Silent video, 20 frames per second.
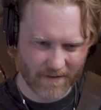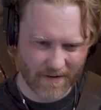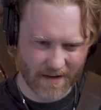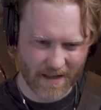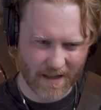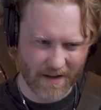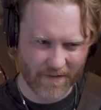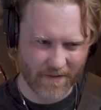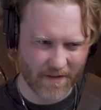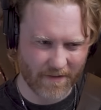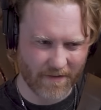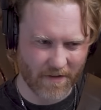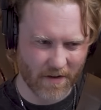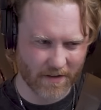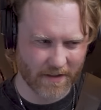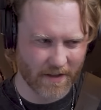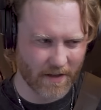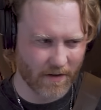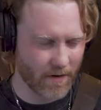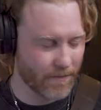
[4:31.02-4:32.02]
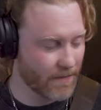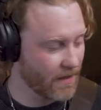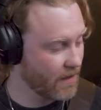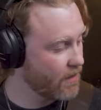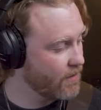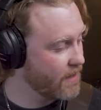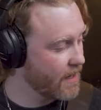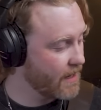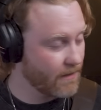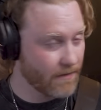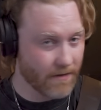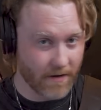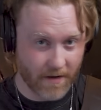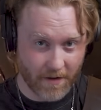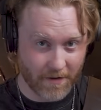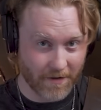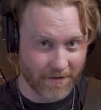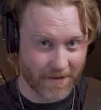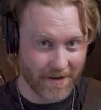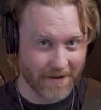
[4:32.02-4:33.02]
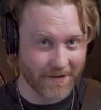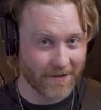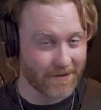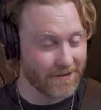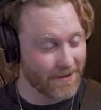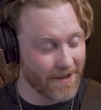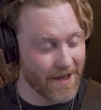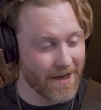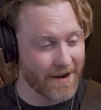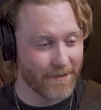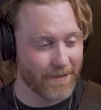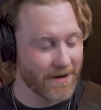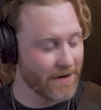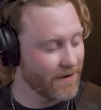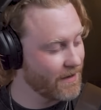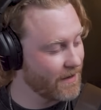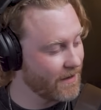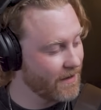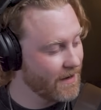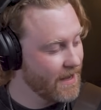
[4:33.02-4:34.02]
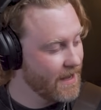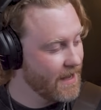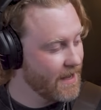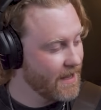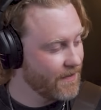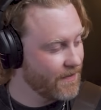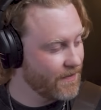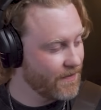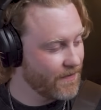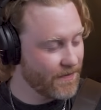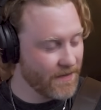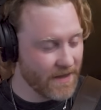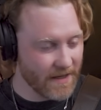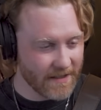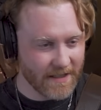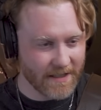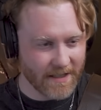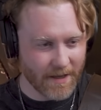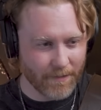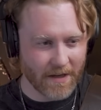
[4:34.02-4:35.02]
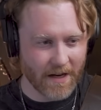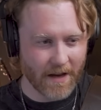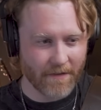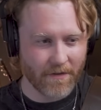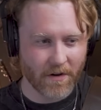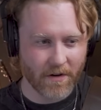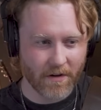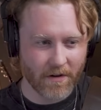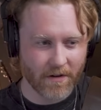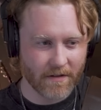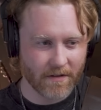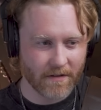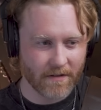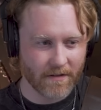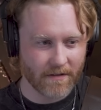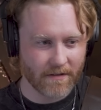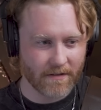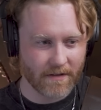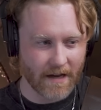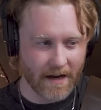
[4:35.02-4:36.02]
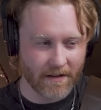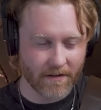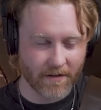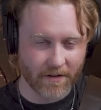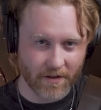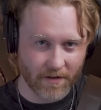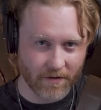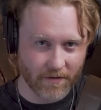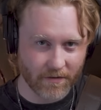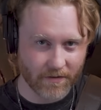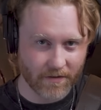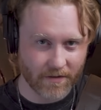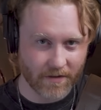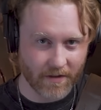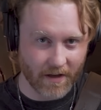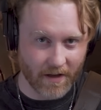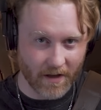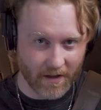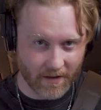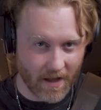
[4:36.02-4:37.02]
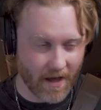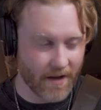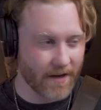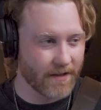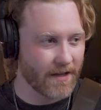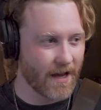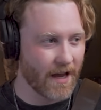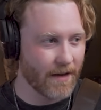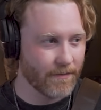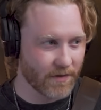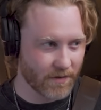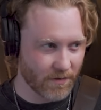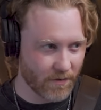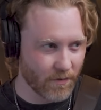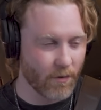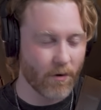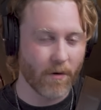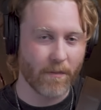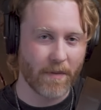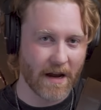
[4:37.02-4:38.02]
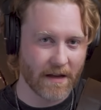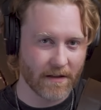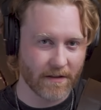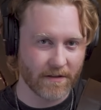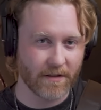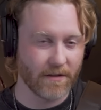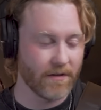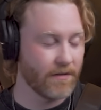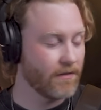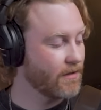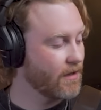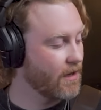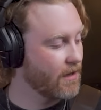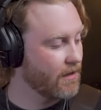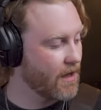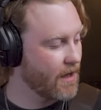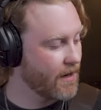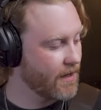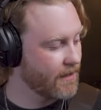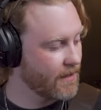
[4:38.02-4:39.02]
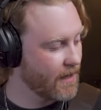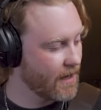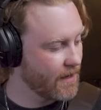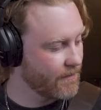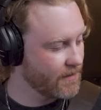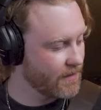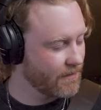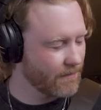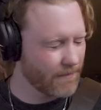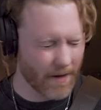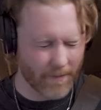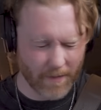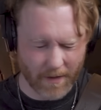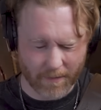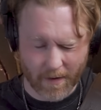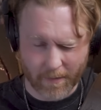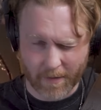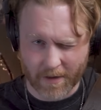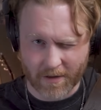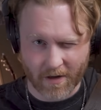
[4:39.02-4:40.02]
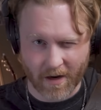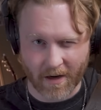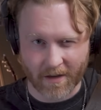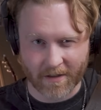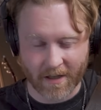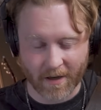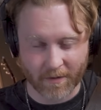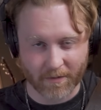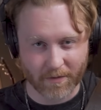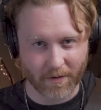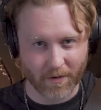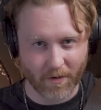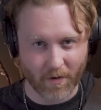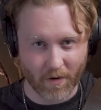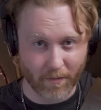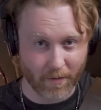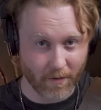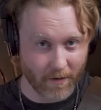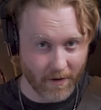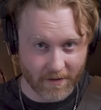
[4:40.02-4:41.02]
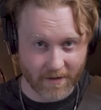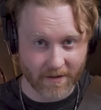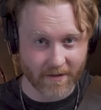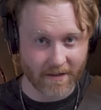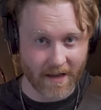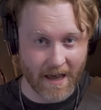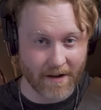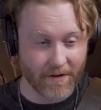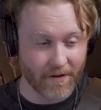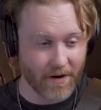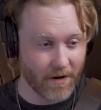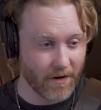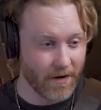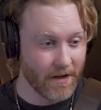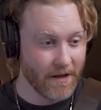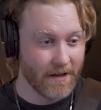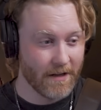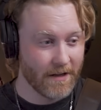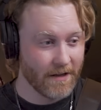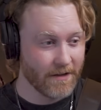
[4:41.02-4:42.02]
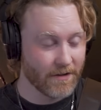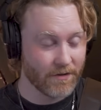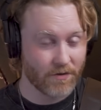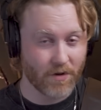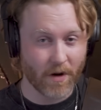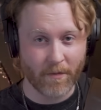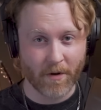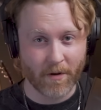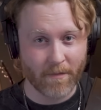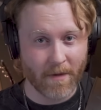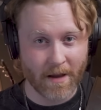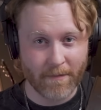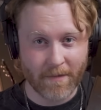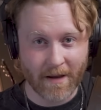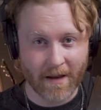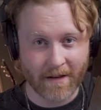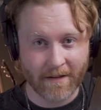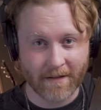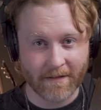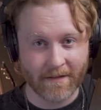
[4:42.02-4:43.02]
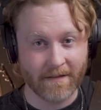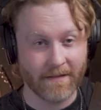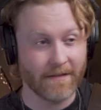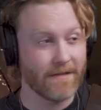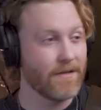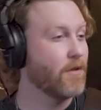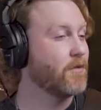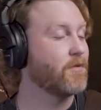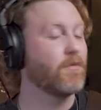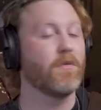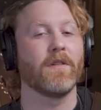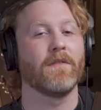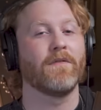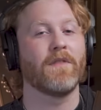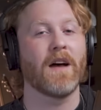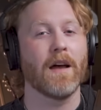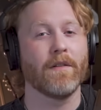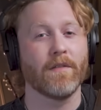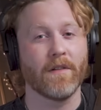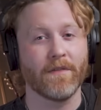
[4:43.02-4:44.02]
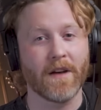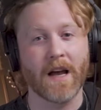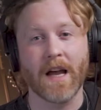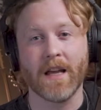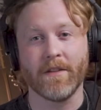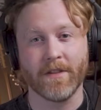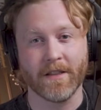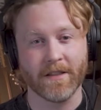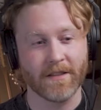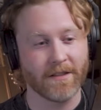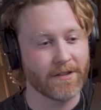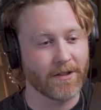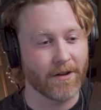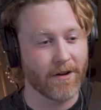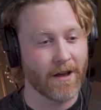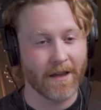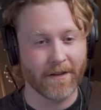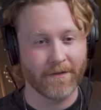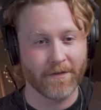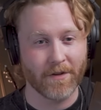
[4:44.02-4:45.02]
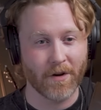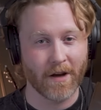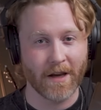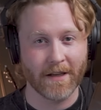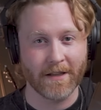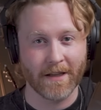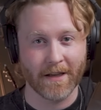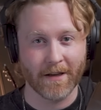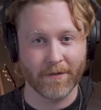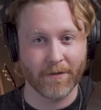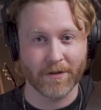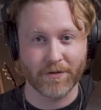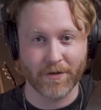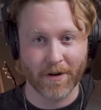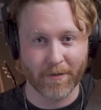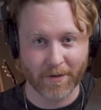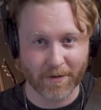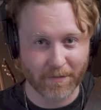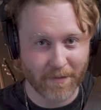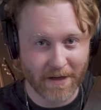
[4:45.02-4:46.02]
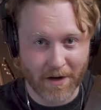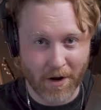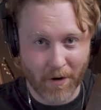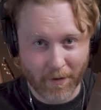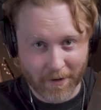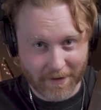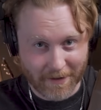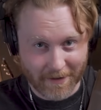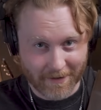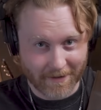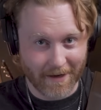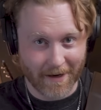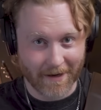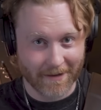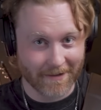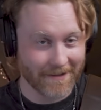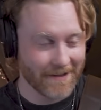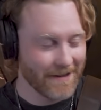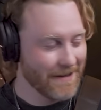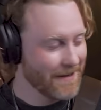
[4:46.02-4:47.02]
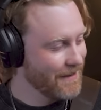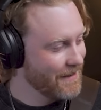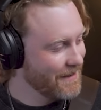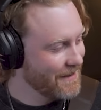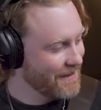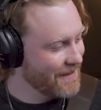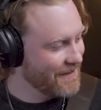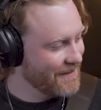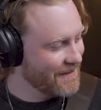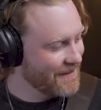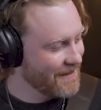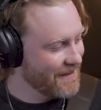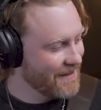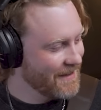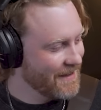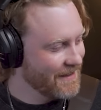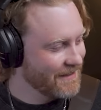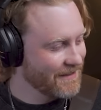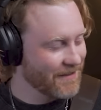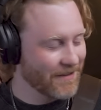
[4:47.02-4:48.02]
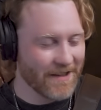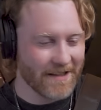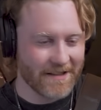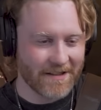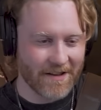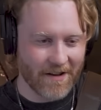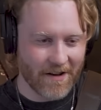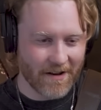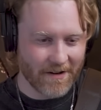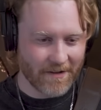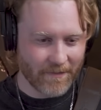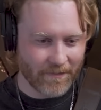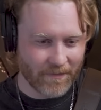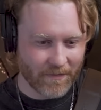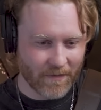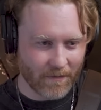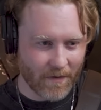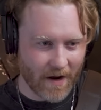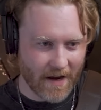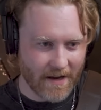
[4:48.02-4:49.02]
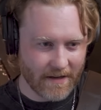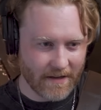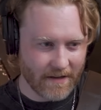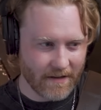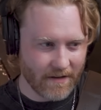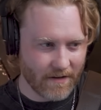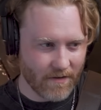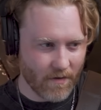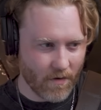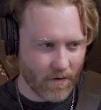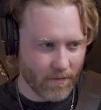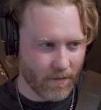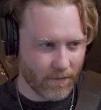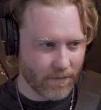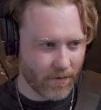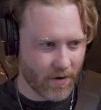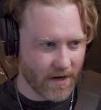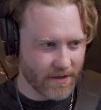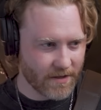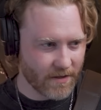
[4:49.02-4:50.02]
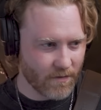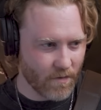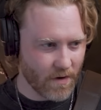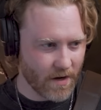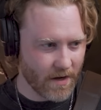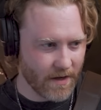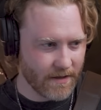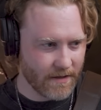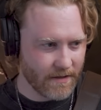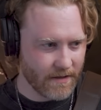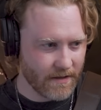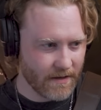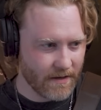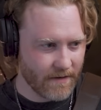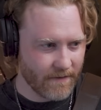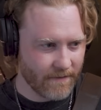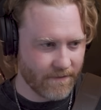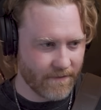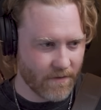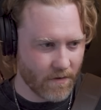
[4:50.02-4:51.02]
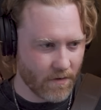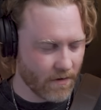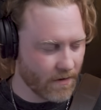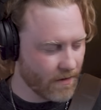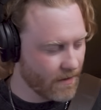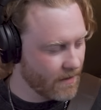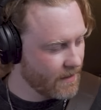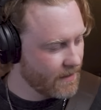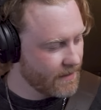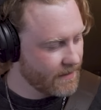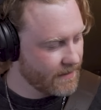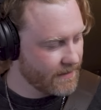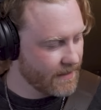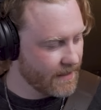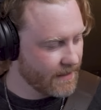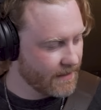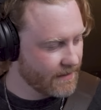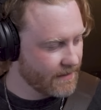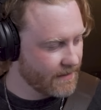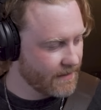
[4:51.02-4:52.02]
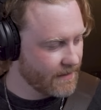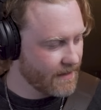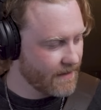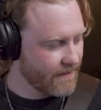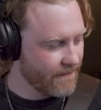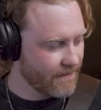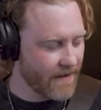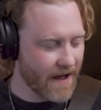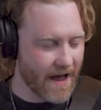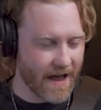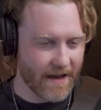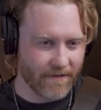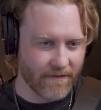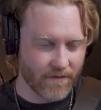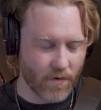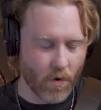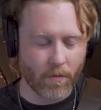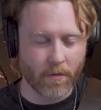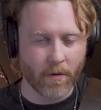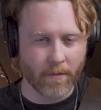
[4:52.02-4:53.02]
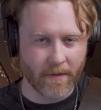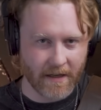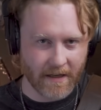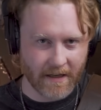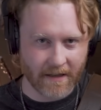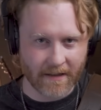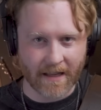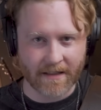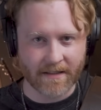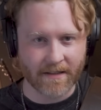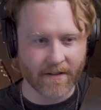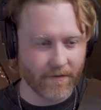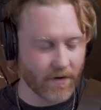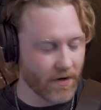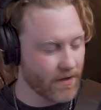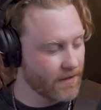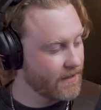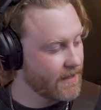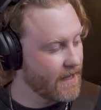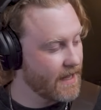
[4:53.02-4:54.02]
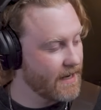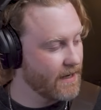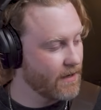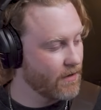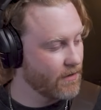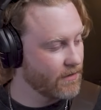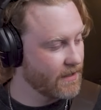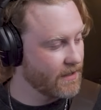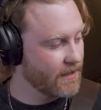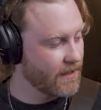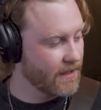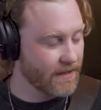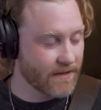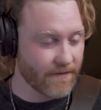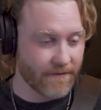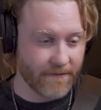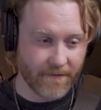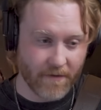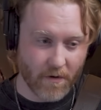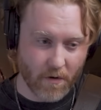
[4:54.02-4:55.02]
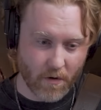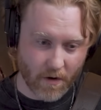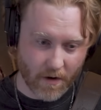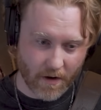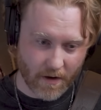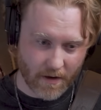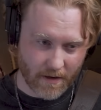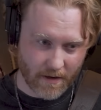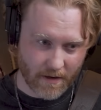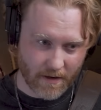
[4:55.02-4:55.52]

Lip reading: I love the falsetto up there. Okay, another thing, there's a lot I'm hearing here. This is something I've heard Tyler use a lot of times, or 21 Pilots use a lot of times. I mean, maybe Josh helps with the chord progressions, I don't know. The drummer in my band knows what a 5/5 is, so I have no idea what drummers be knowing these days. So this song, right? Normal progression 1, 4, 6, 5. Normal meaning that's the verse. Then it goes into this 4.